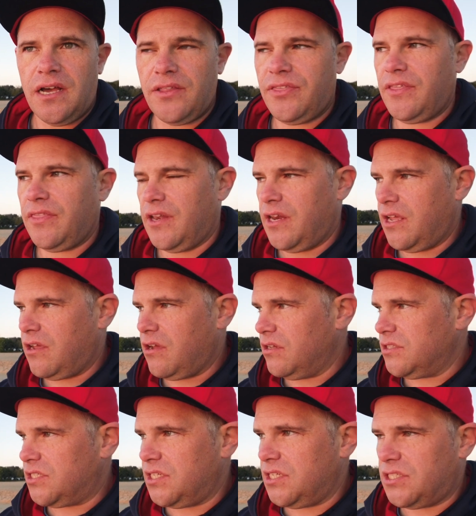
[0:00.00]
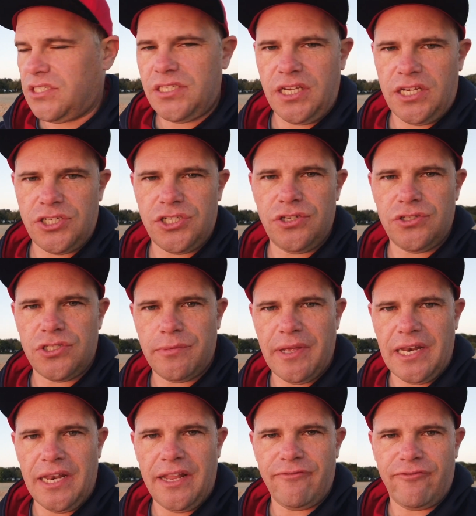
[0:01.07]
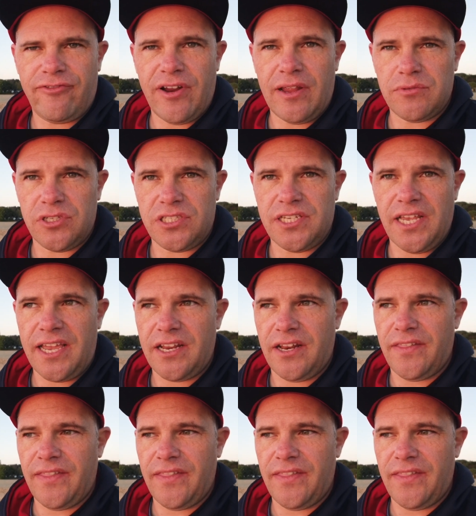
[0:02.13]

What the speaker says: I think the Nikon Z6 shoots about 11 frames a second,